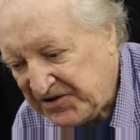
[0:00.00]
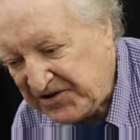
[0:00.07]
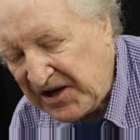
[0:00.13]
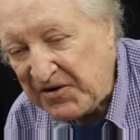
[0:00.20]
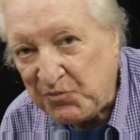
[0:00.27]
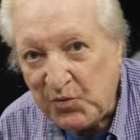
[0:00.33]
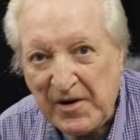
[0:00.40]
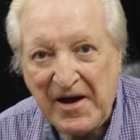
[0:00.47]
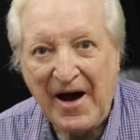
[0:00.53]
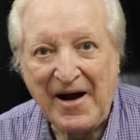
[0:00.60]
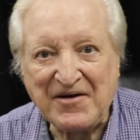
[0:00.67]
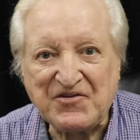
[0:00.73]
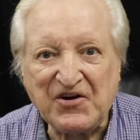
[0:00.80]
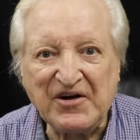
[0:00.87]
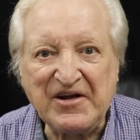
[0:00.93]
Did we
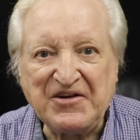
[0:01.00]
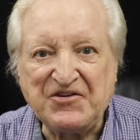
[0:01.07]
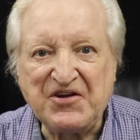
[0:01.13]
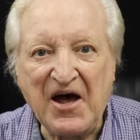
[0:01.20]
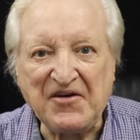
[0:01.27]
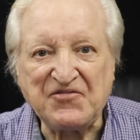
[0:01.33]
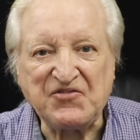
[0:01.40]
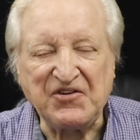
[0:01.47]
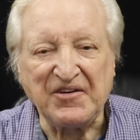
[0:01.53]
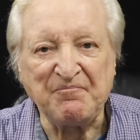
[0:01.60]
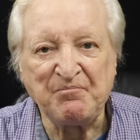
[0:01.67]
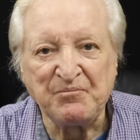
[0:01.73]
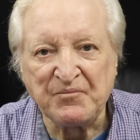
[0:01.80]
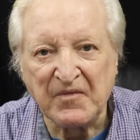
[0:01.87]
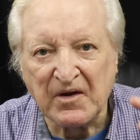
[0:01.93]
actually test
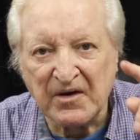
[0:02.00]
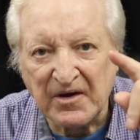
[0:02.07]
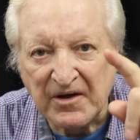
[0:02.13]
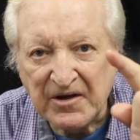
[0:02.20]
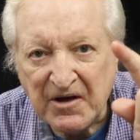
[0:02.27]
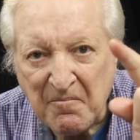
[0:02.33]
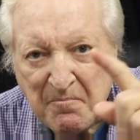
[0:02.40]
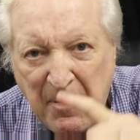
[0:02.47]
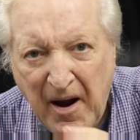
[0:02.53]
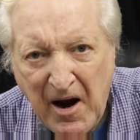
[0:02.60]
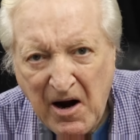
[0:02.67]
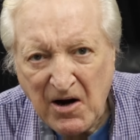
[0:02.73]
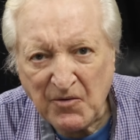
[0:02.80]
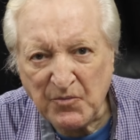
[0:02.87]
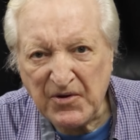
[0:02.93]
it?
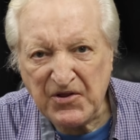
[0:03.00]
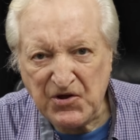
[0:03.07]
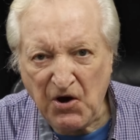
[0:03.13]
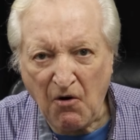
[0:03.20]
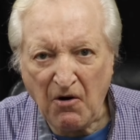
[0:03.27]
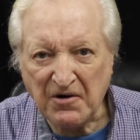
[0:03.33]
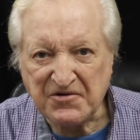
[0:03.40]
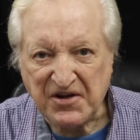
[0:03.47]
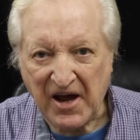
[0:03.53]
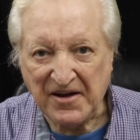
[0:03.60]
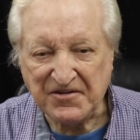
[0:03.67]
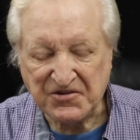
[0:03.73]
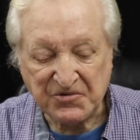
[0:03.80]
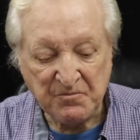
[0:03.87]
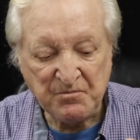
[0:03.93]
Compared with your
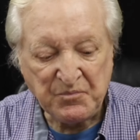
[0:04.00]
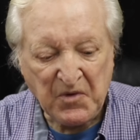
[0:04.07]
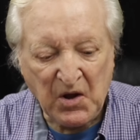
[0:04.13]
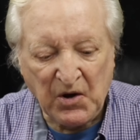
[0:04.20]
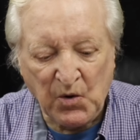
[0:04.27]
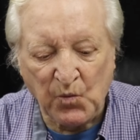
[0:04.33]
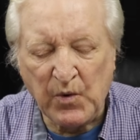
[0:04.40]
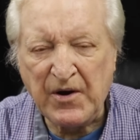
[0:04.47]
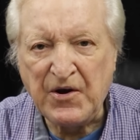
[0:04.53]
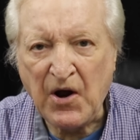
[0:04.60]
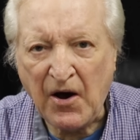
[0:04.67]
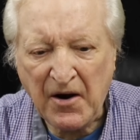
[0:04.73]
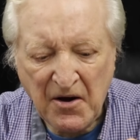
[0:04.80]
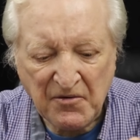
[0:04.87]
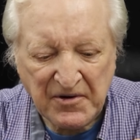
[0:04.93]
tests, we
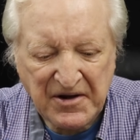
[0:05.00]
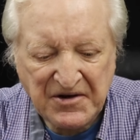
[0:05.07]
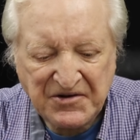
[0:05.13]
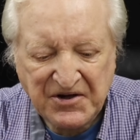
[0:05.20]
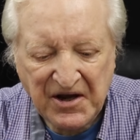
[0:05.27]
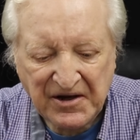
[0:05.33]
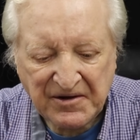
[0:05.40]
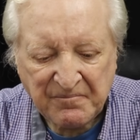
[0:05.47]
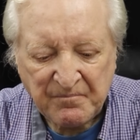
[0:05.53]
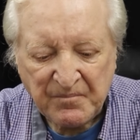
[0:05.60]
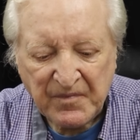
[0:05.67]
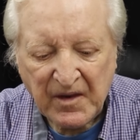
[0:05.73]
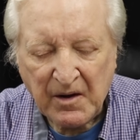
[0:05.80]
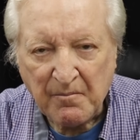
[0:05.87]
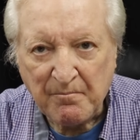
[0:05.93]
not only did
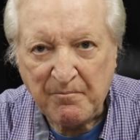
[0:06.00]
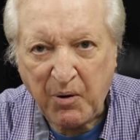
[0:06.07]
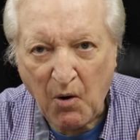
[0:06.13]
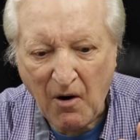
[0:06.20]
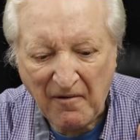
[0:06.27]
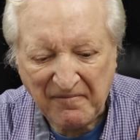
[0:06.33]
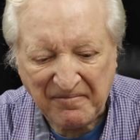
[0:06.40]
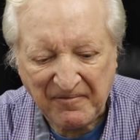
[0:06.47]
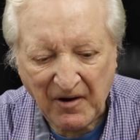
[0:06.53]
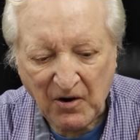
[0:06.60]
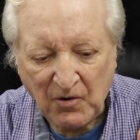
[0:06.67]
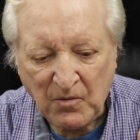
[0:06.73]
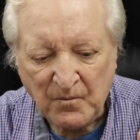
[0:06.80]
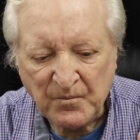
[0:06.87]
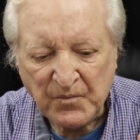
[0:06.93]
port
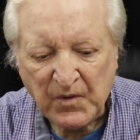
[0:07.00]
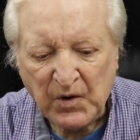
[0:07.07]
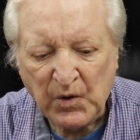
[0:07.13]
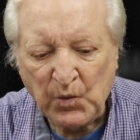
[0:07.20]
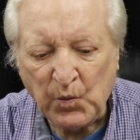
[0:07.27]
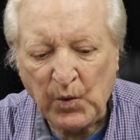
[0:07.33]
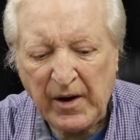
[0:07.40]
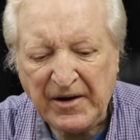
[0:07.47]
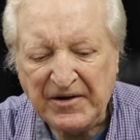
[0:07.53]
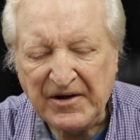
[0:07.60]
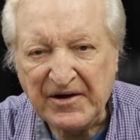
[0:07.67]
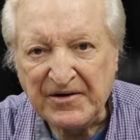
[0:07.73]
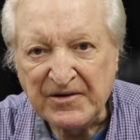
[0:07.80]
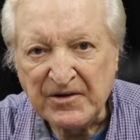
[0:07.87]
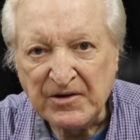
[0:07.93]
flow, we
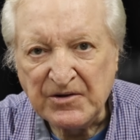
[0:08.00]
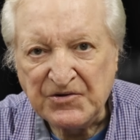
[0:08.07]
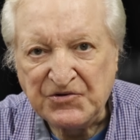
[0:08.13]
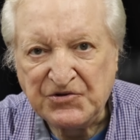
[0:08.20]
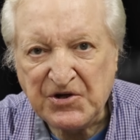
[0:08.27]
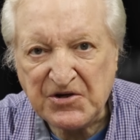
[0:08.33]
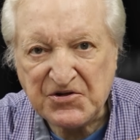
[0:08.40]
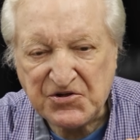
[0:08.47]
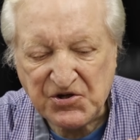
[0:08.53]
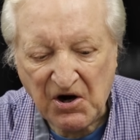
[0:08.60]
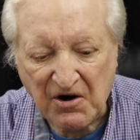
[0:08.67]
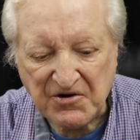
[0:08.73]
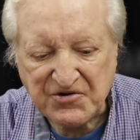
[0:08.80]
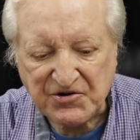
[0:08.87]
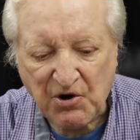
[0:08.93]
did
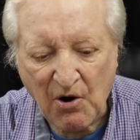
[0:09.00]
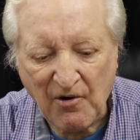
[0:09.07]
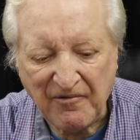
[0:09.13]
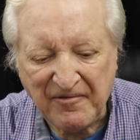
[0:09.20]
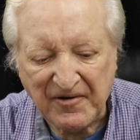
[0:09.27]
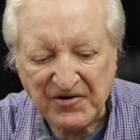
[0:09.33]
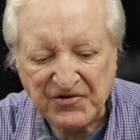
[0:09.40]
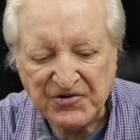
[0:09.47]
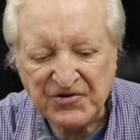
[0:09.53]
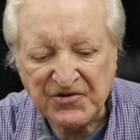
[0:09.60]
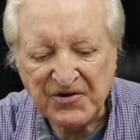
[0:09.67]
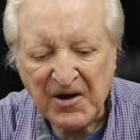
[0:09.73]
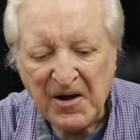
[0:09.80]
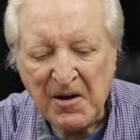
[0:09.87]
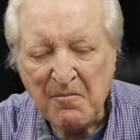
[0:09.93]
discharge
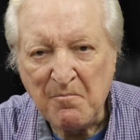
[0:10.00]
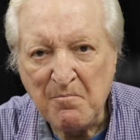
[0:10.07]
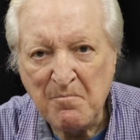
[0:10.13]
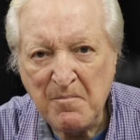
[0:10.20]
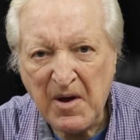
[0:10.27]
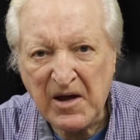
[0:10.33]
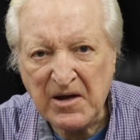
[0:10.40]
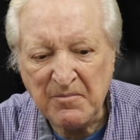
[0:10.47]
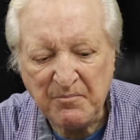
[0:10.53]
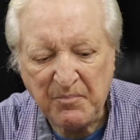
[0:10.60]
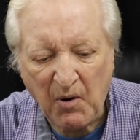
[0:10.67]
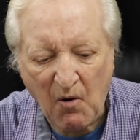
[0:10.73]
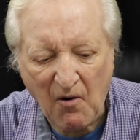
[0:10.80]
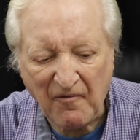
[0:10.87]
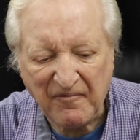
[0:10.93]
coefficients, mean
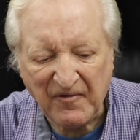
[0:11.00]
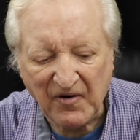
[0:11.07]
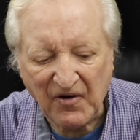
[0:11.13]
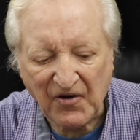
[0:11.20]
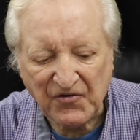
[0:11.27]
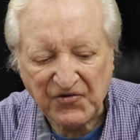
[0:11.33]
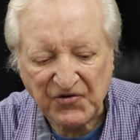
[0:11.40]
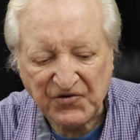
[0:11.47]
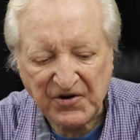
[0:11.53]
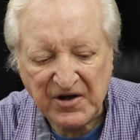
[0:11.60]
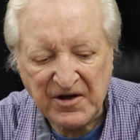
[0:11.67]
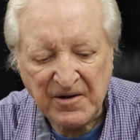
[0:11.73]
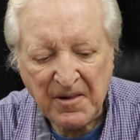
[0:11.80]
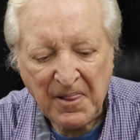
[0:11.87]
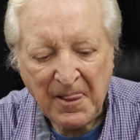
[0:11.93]
port
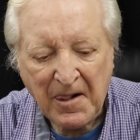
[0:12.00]
velocity,